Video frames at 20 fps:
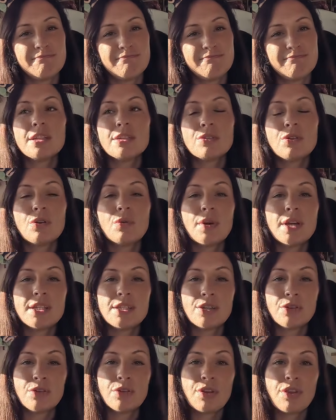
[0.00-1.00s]
It's always
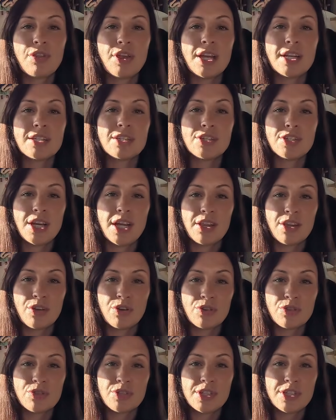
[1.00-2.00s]
a good thing to check the
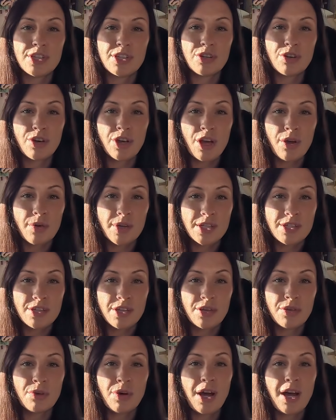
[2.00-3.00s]
countries that you're going to.